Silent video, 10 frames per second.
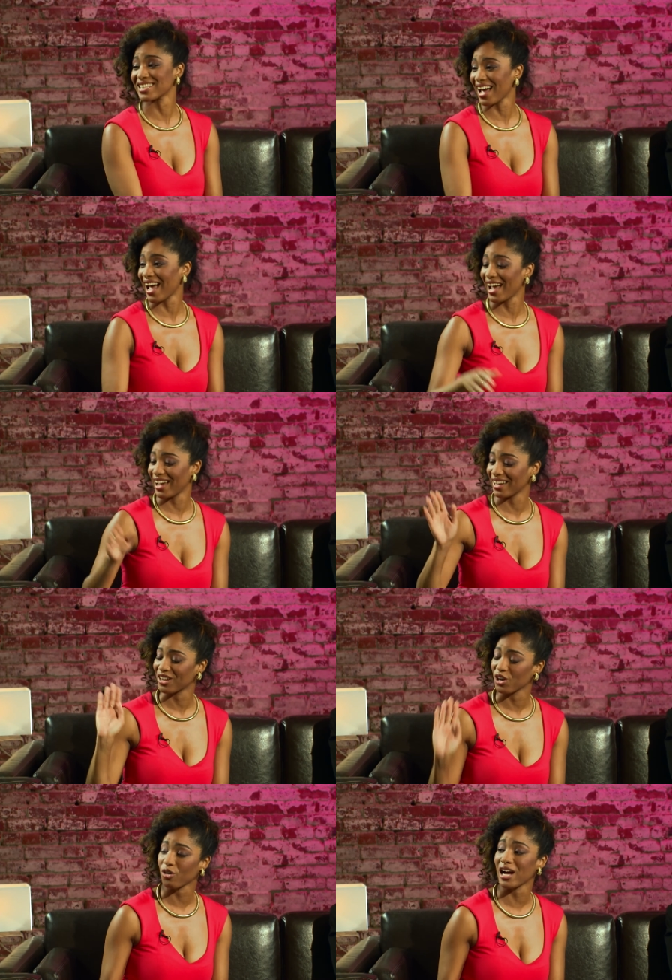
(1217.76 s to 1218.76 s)
I
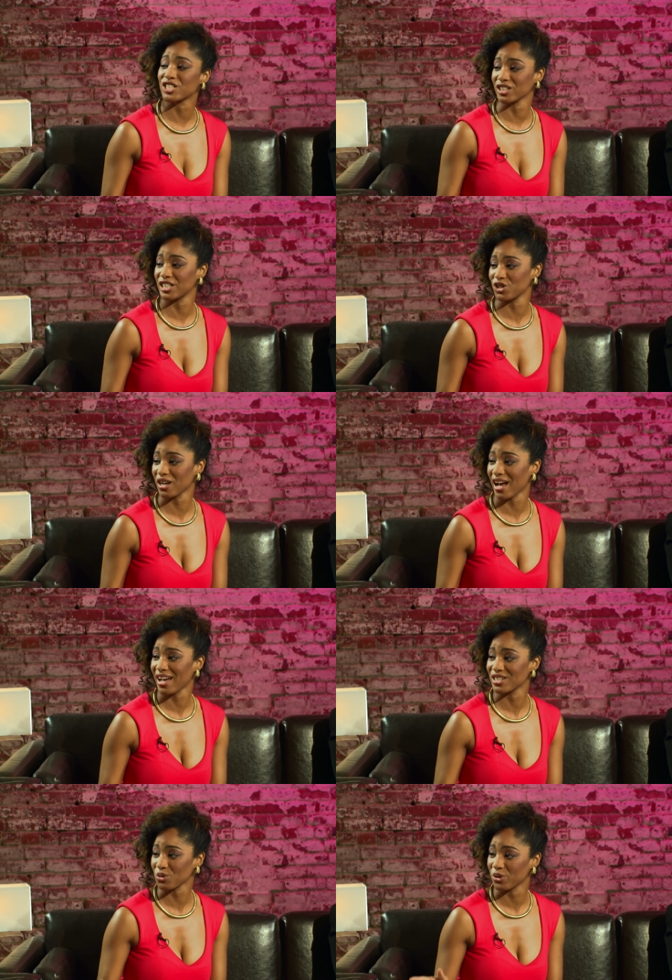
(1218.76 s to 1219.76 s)
congratulate you
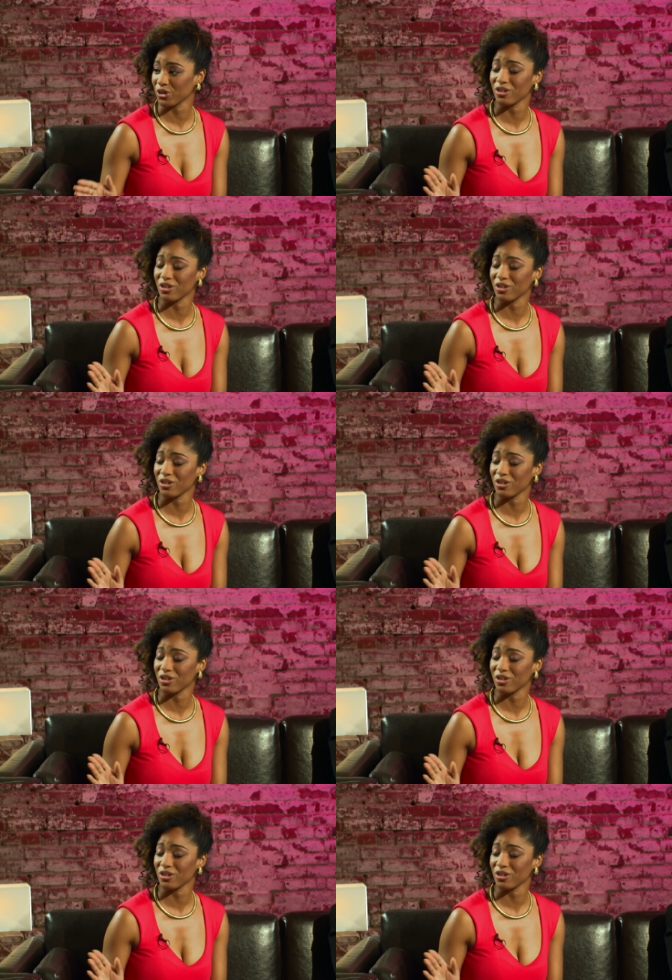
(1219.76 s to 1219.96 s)
guys on your